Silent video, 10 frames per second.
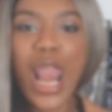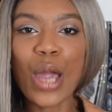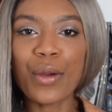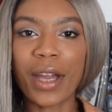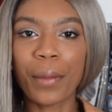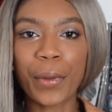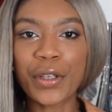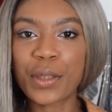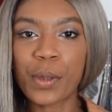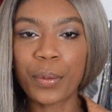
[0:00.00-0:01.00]
Hello my
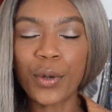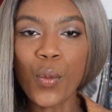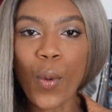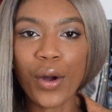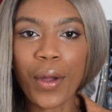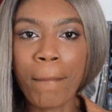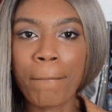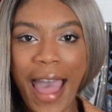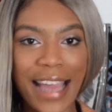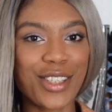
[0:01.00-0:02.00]
bougie people, welcome
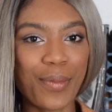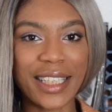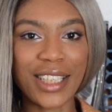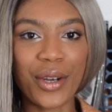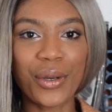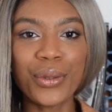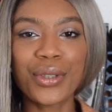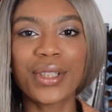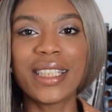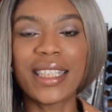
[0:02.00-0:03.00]
back to my channel.
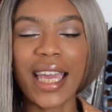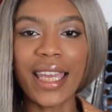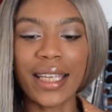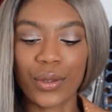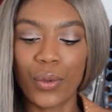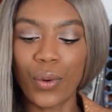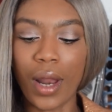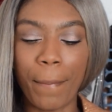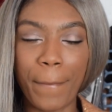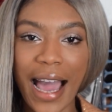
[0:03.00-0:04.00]
So today is all
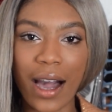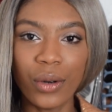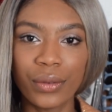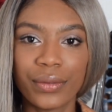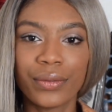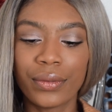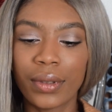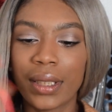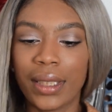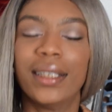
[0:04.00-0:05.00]
about
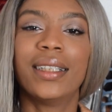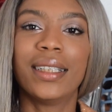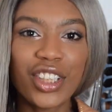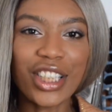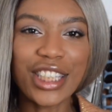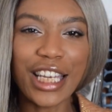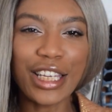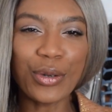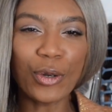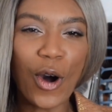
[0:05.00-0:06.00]
just a
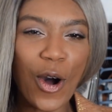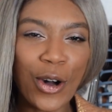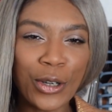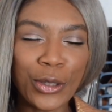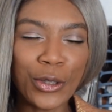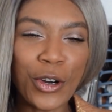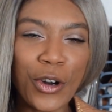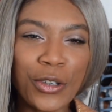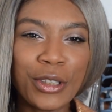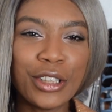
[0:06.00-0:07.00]
little haul, you
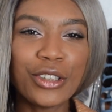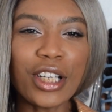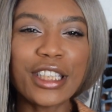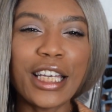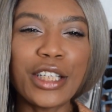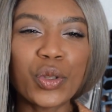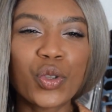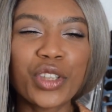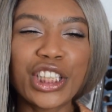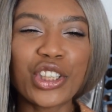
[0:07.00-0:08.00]
know, just a little
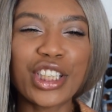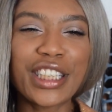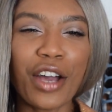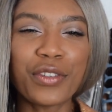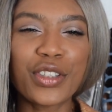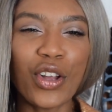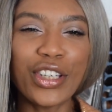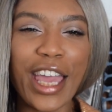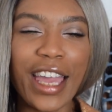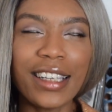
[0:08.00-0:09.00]
treat yourself
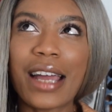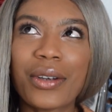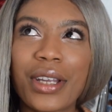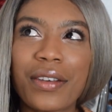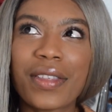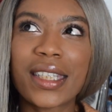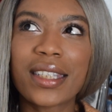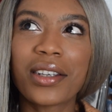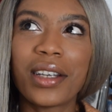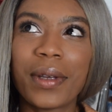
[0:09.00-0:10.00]
Sunday. I don't know if this
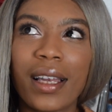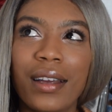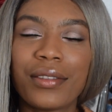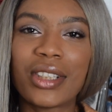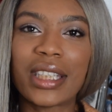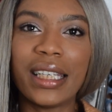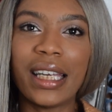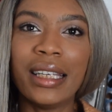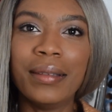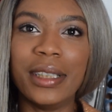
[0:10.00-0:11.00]
is going to be live on
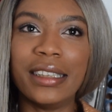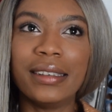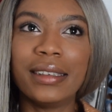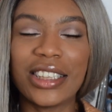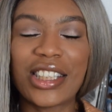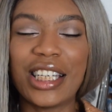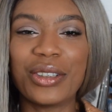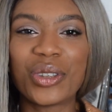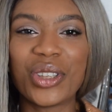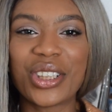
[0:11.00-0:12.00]
Sunday, but just a
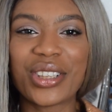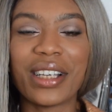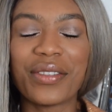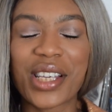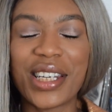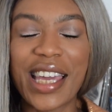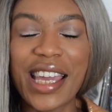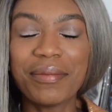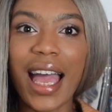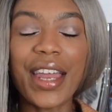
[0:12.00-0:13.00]
little treat yourself
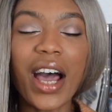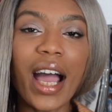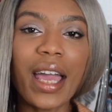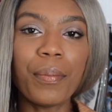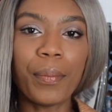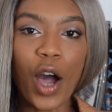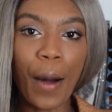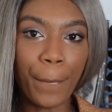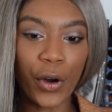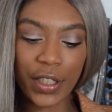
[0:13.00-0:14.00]
Sunday. And I am
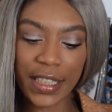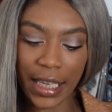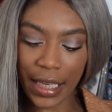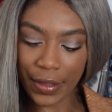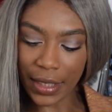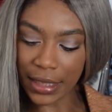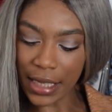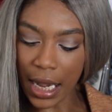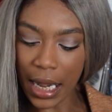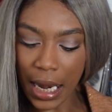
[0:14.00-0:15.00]
unboxing this
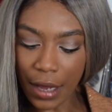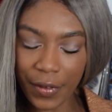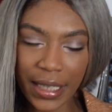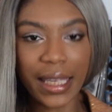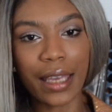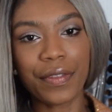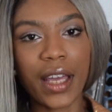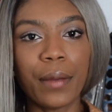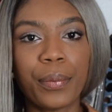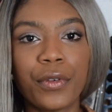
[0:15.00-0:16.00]
lovely gift
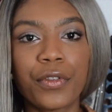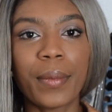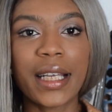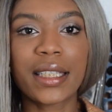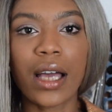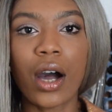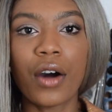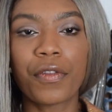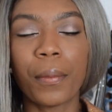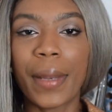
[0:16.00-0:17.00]
that I bought for
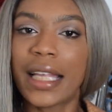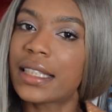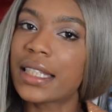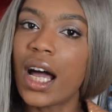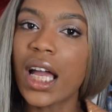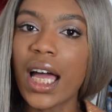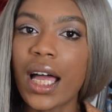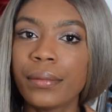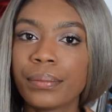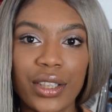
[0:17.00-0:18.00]
myself from
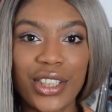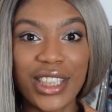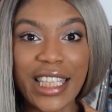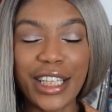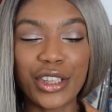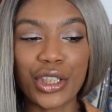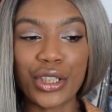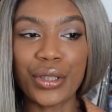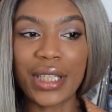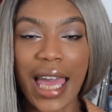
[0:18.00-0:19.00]
Balenciaga. So stay
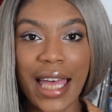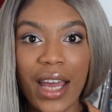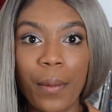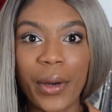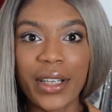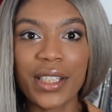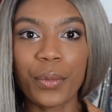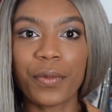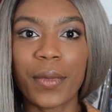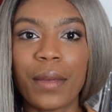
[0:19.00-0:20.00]
tuned and unbox it
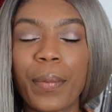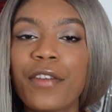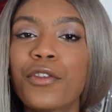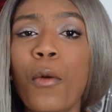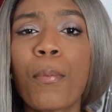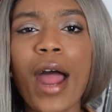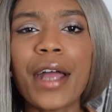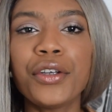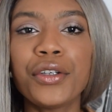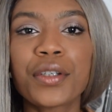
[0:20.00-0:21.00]
with me. But if you're
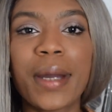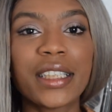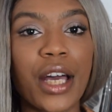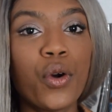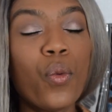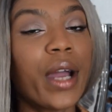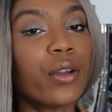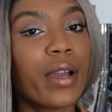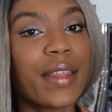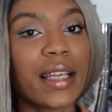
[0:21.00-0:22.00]
brand new to my channel, why
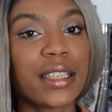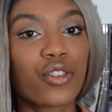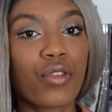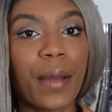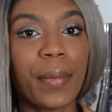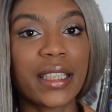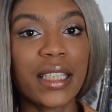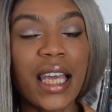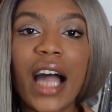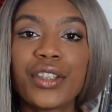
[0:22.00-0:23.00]
not hit that subscribe
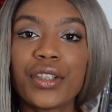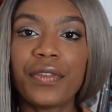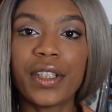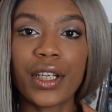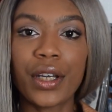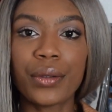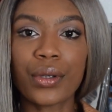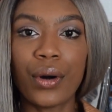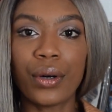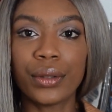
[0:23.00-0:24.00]
button? I do videos
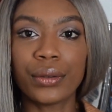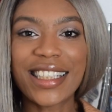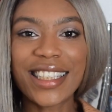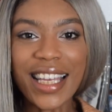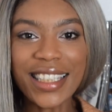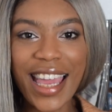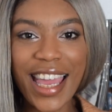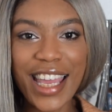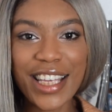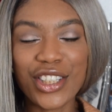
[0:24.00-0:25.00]
on
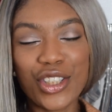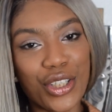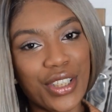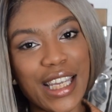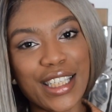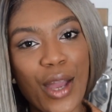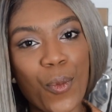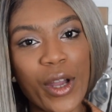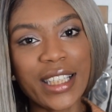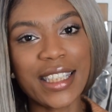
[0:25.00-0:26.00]
Sundays, Tuesdays
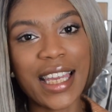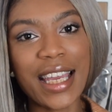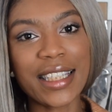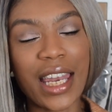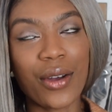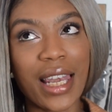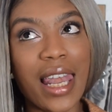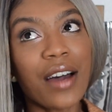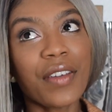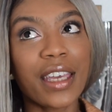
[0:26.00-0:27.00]
and Wednesdays, and I'd
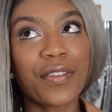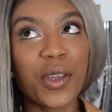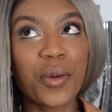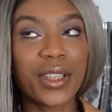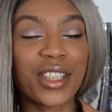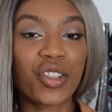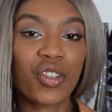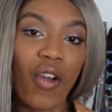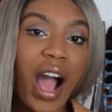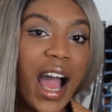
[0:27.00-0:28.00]
love it if you would
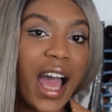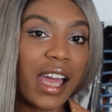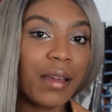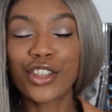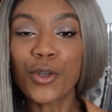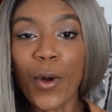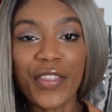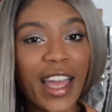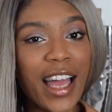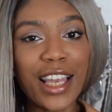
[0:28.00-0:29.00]
subscribe. So
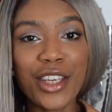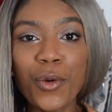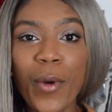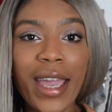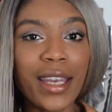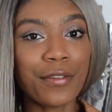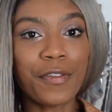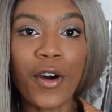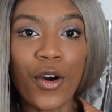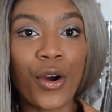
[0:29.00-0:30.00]
what the hell are you waiting
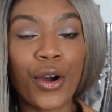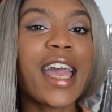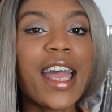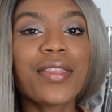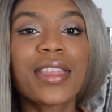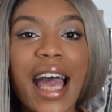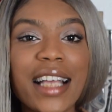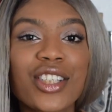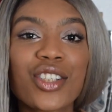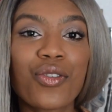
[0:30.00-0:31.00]
for? Hit
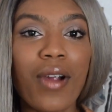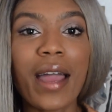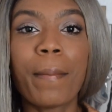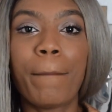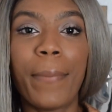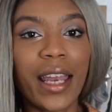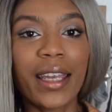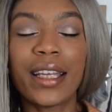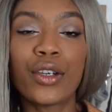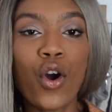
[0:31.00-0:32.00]
that subscribe button
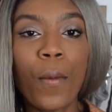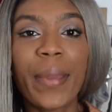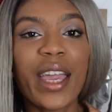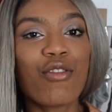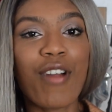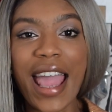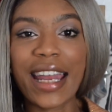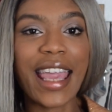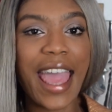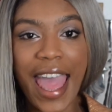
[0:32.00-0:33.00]
and don't be a
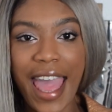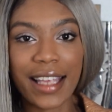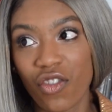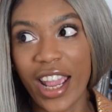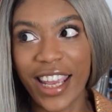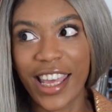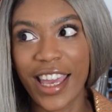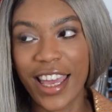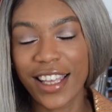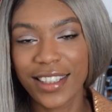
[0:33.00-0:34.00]
raggedy ass. Raggedy
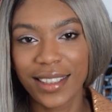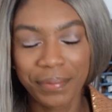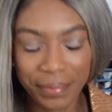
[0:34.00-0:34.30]
ass.